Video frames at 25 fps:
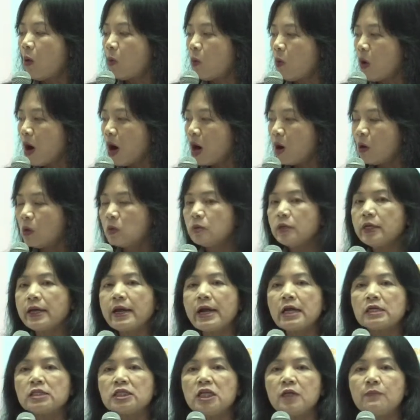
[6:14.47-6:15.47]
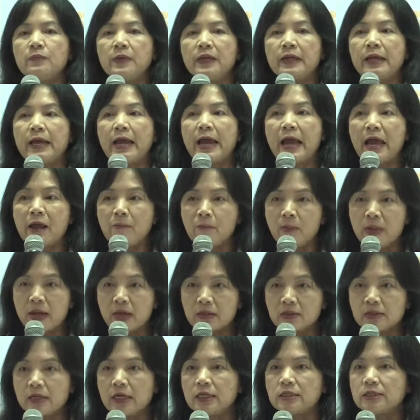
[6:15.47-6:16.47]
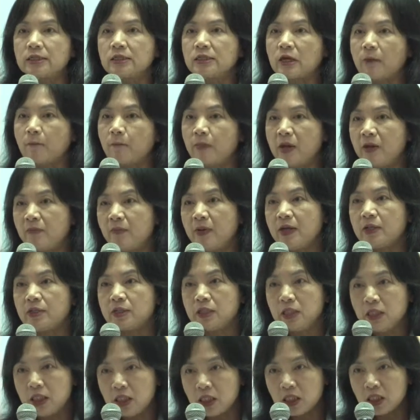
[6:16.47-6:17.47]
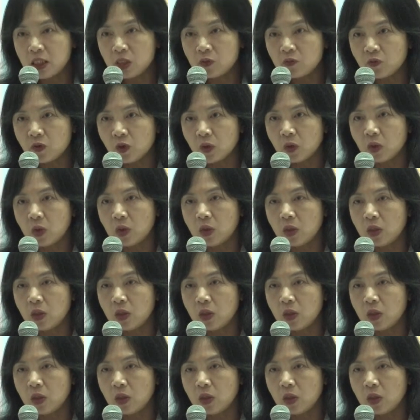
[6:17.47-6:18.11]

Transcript: while the ICP-MS is sub-ppt level.